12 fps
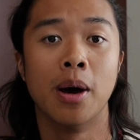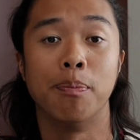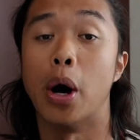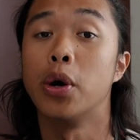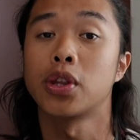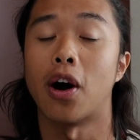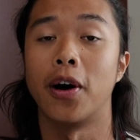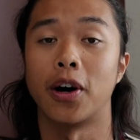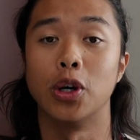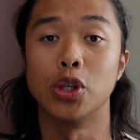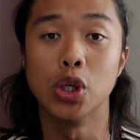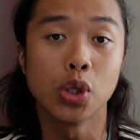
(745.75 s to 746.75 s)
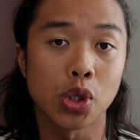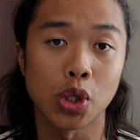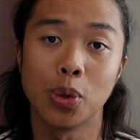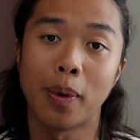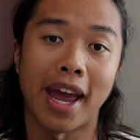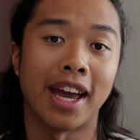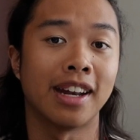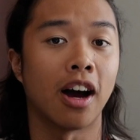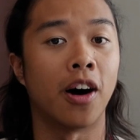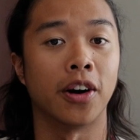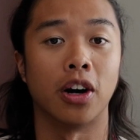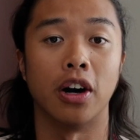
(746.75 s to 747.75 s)
both on our YouTube and
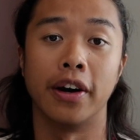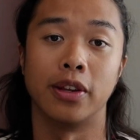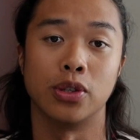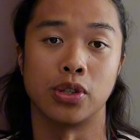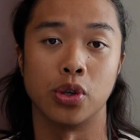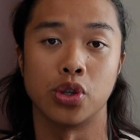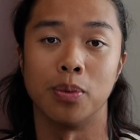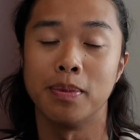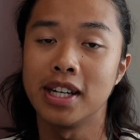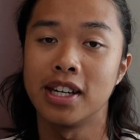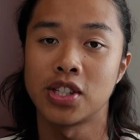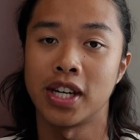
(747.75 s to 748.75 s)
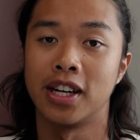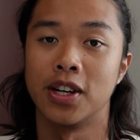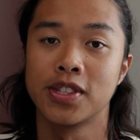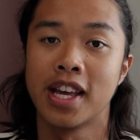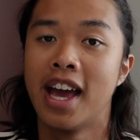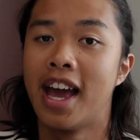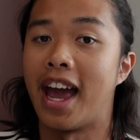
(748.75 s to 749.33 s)
on our other social media channels.